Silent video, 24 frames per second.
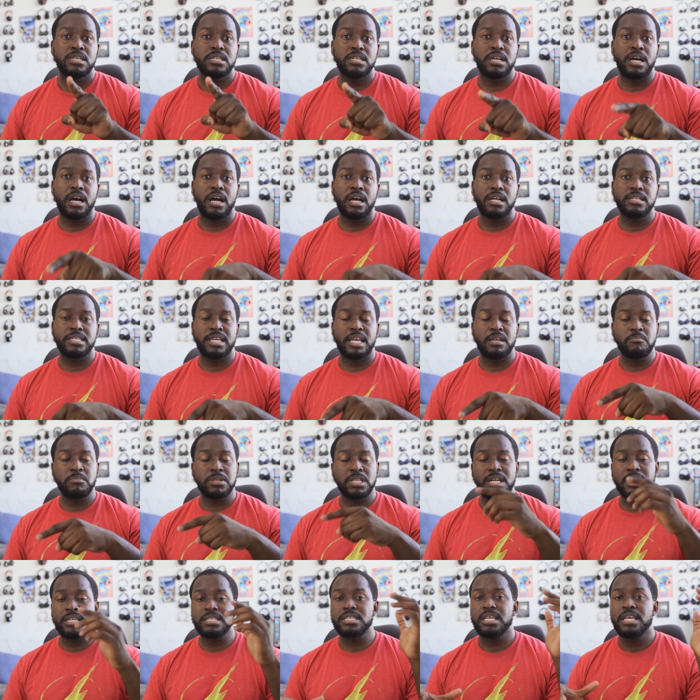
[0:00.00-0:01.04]
10
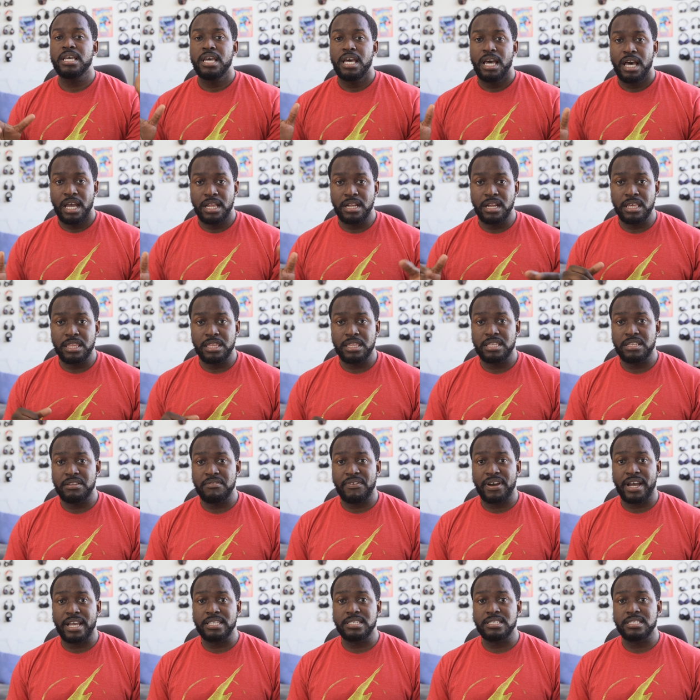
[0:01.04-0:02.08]
Plus and other
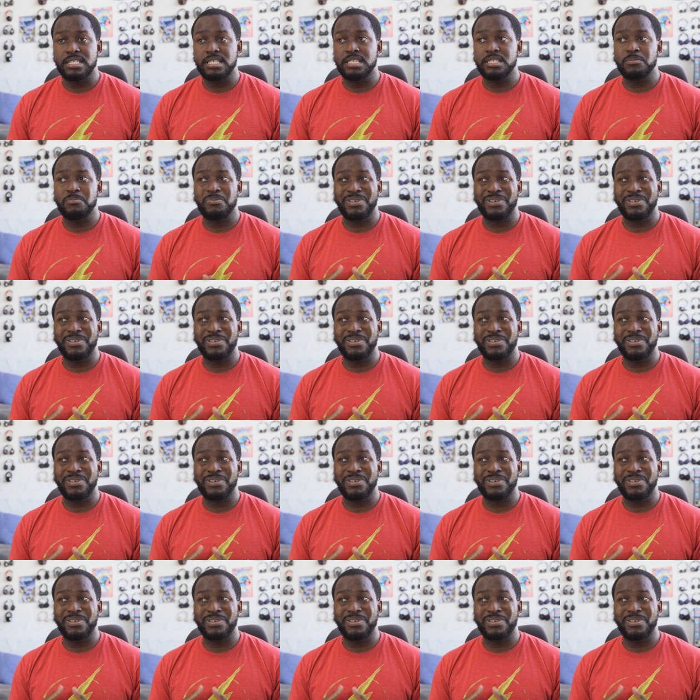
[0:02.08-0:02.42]
devices,